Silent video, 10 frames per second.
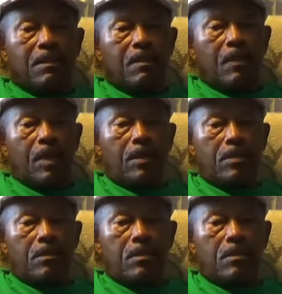mm-hmm. and
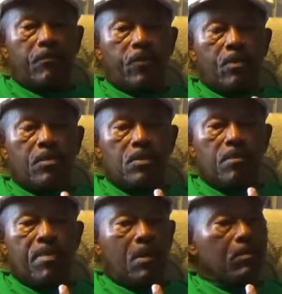the, the film is
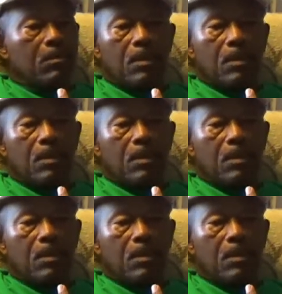about